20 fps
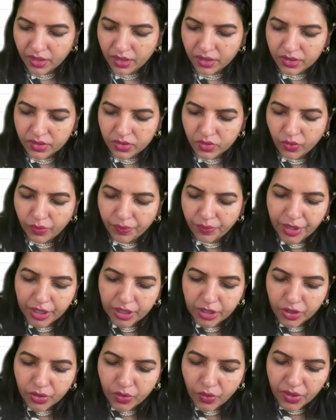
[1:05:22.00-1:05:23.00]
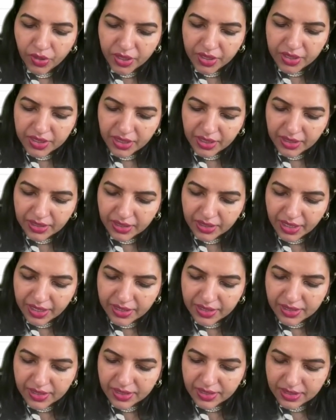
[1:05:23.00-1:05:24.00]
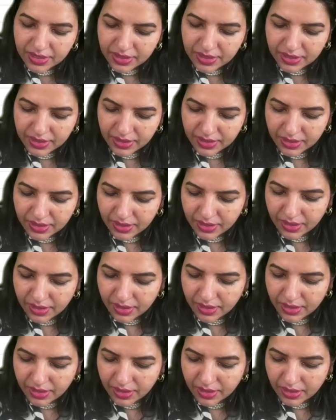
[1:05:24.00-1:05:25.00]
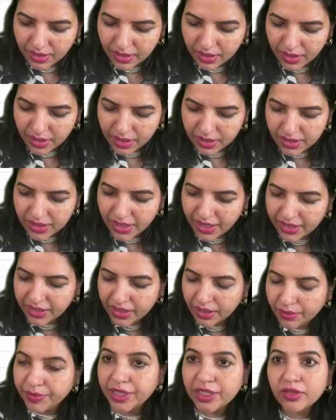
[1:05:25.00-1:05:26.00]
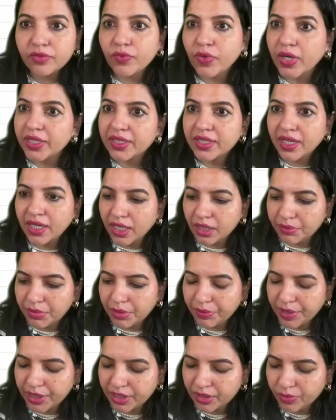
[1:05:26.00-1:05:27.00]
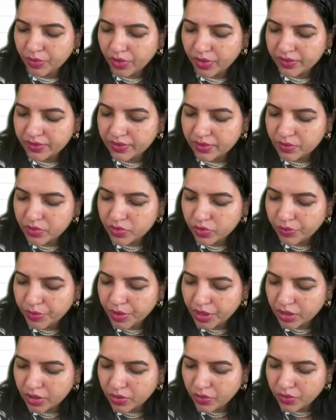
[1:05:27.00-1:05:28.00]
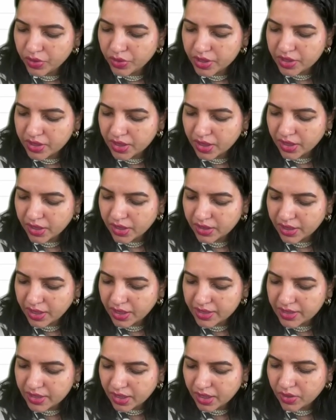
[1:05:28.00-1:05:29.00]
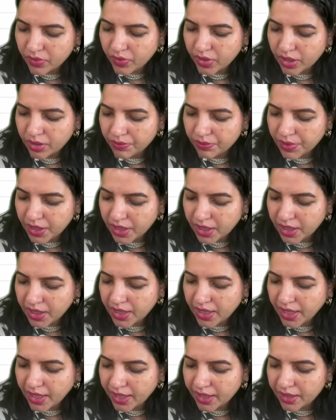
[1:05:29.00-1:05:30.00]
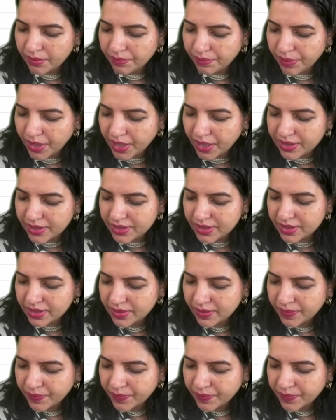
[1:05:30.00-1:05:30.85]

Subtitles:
So methionine synthase is like a one carbon metabolism. So methionine synthase require B9 plus